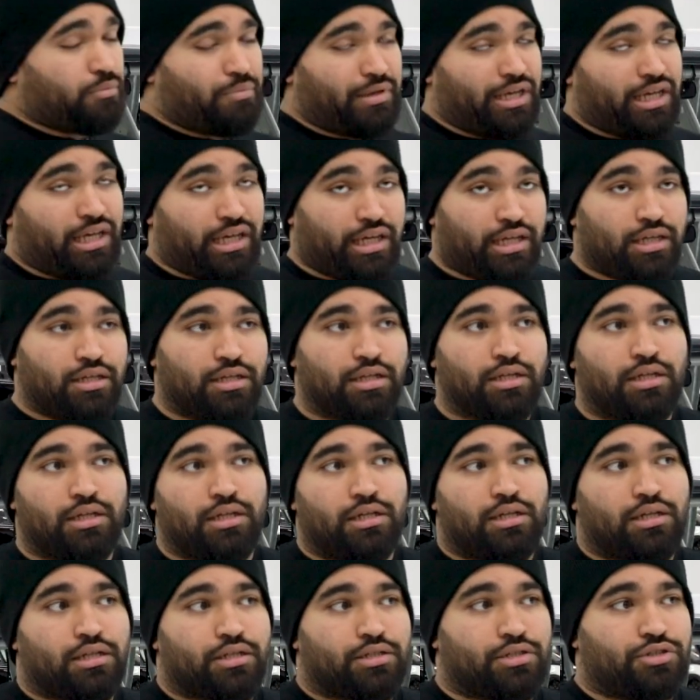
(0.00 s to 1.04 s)
will be
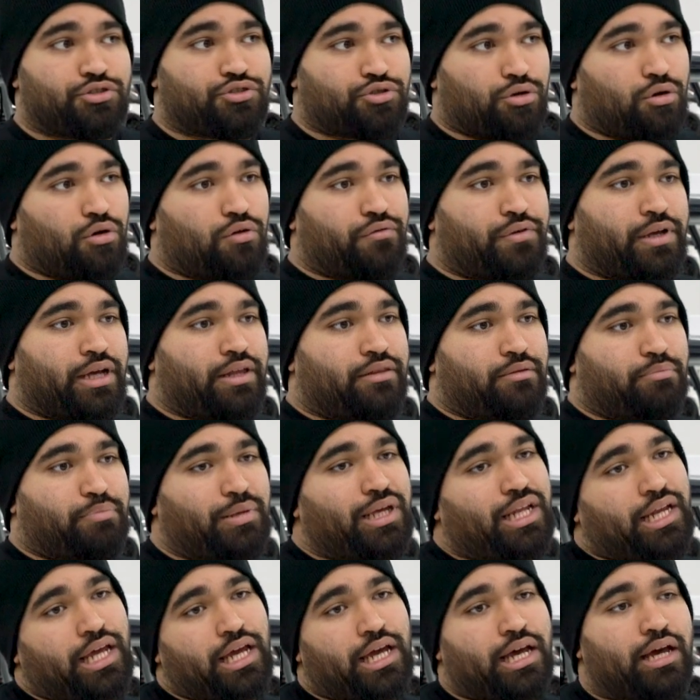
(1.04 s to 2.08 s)
controlled via the
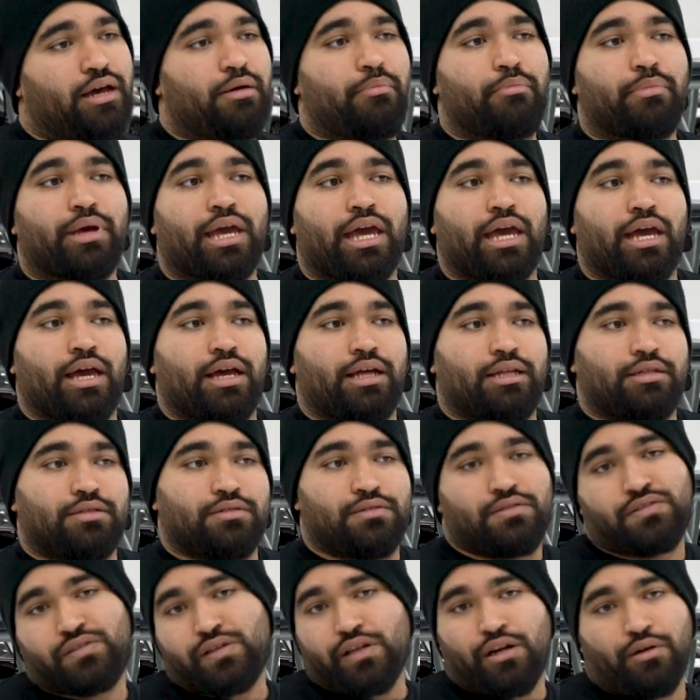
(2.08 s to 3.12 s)
PDM
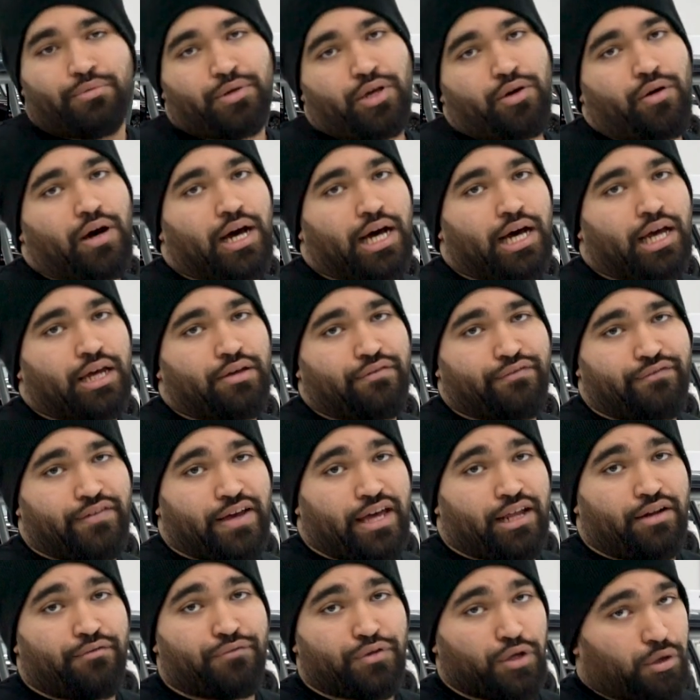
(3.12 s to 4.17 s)
and the CWI
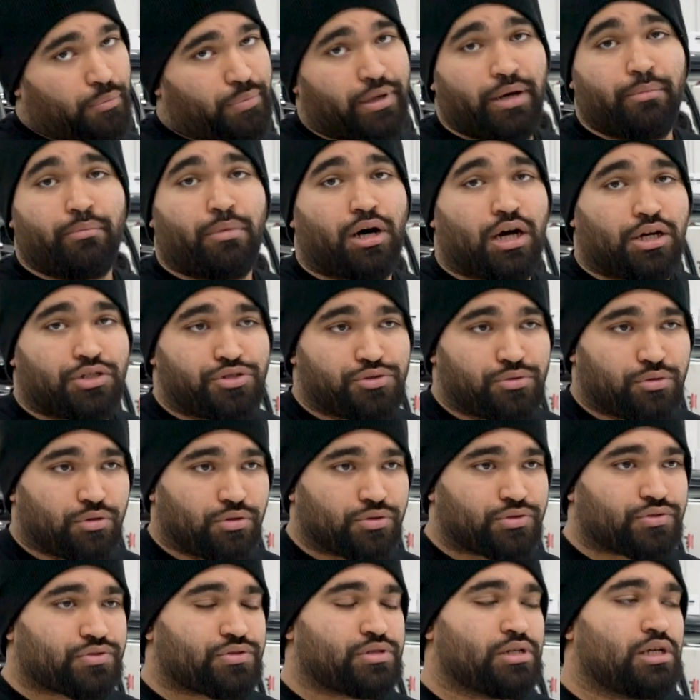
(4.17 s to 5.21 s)
fan and fuel pump
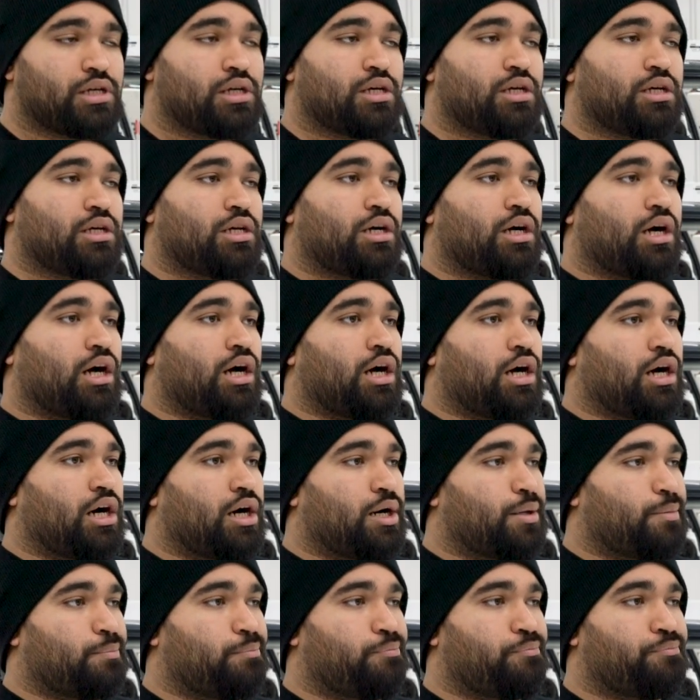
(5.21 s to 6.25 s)
modules,
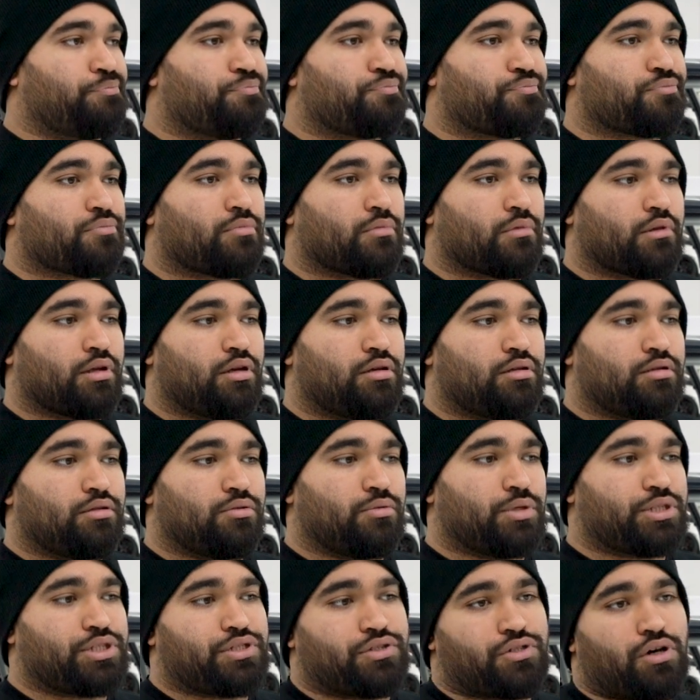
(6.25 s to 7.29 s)
um,
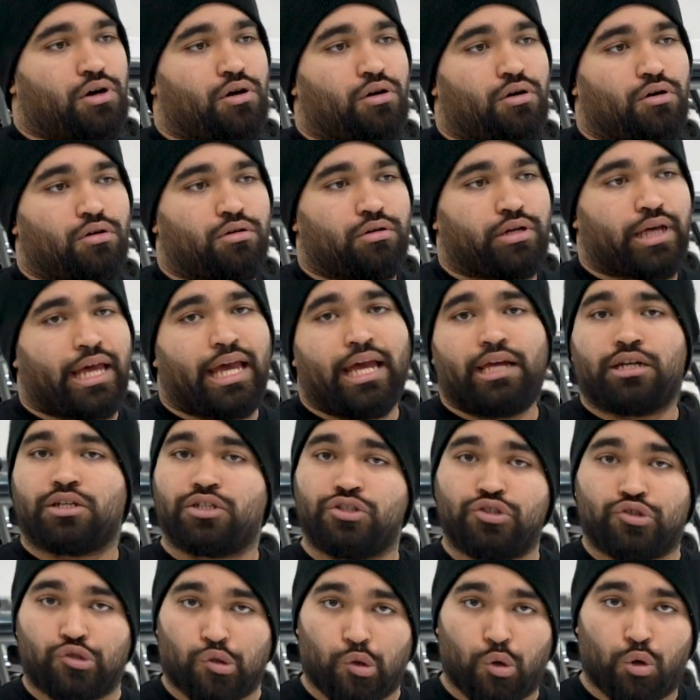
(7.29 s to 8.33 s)
which is all CAN
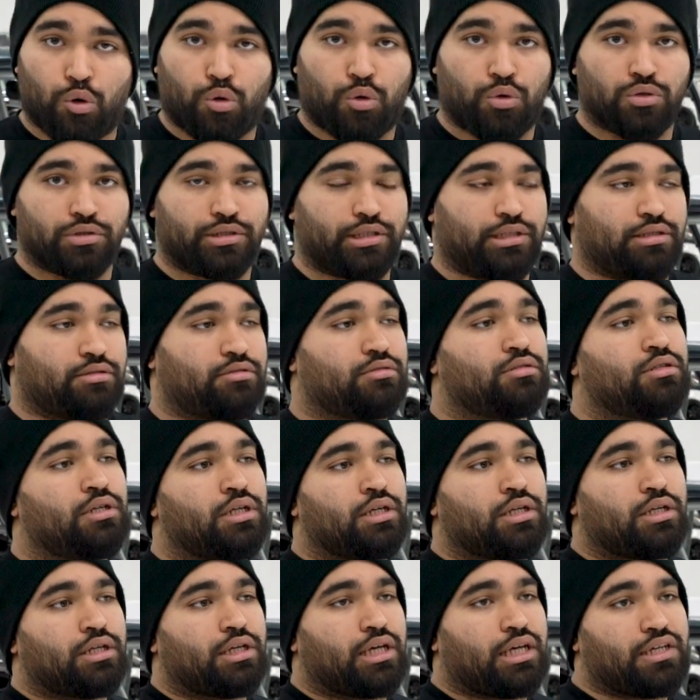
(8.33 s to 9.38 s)
controlled and
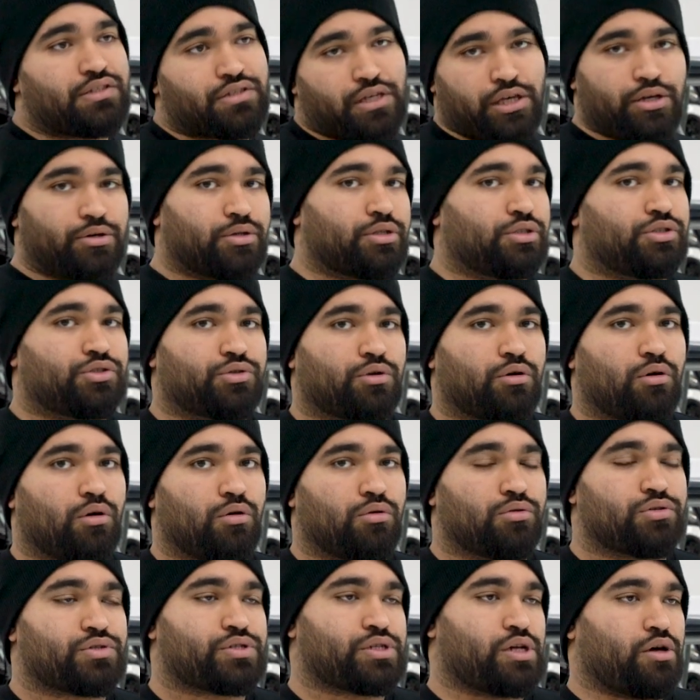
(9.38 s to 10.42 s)
ECU
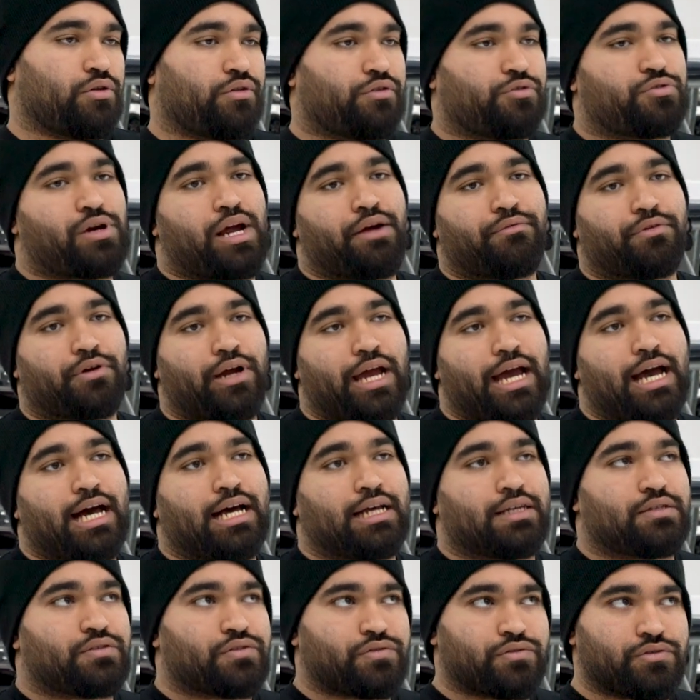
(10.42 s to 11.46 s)
controlled. So the driver
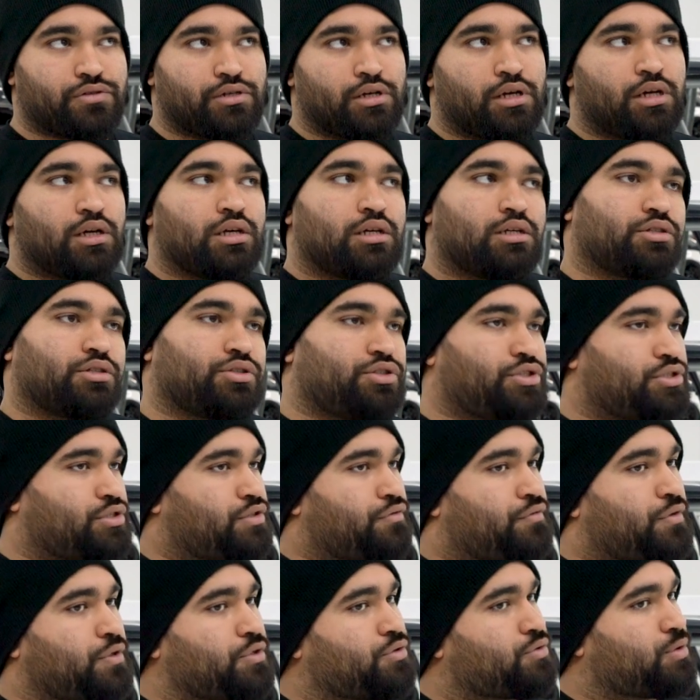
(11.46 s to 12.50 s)
has just
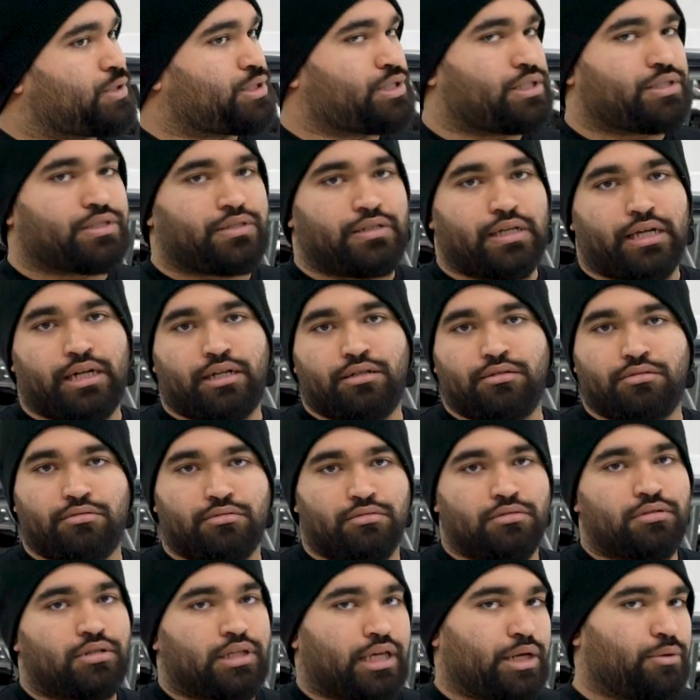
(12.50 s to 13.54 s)
a few switches that
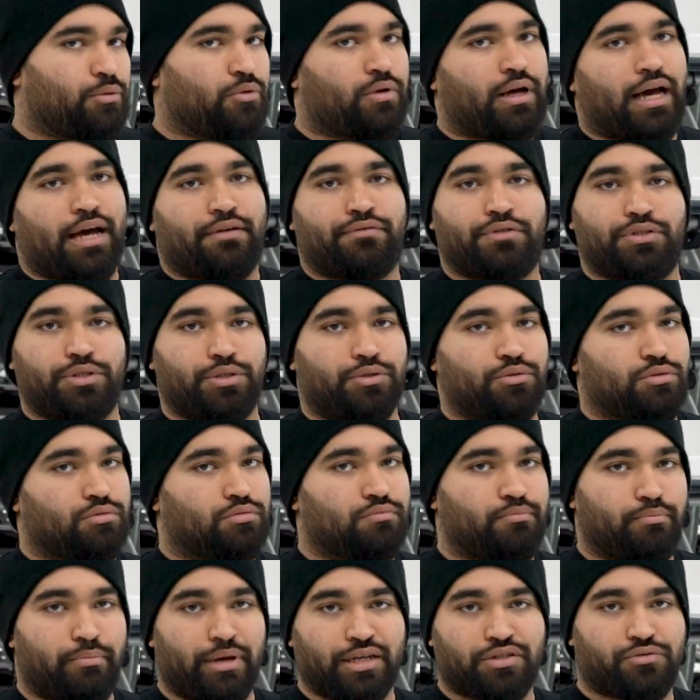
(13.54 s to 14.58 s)
he will have
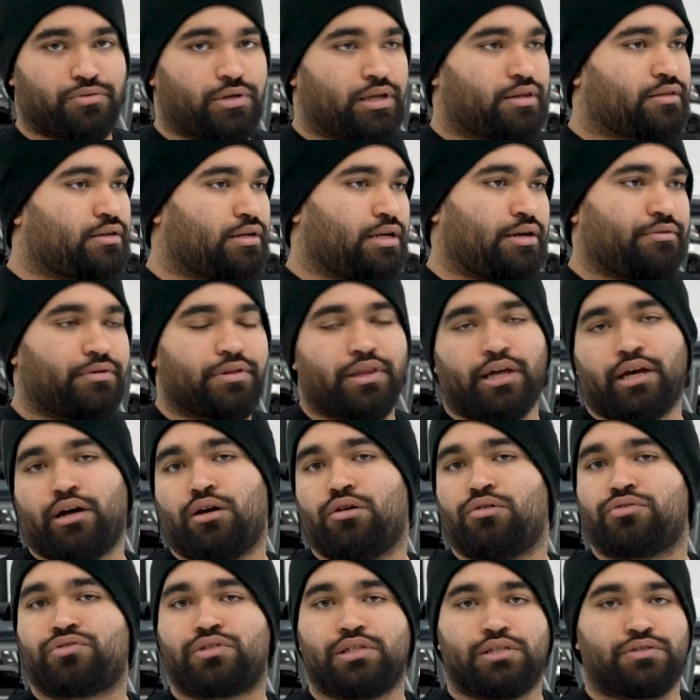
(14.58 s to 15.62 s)
to mess with and everything
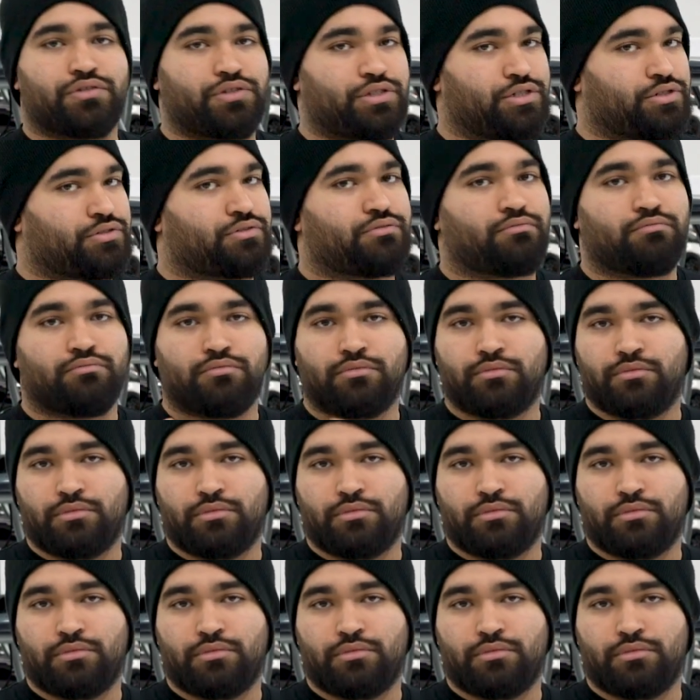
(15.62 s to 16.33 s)
else is just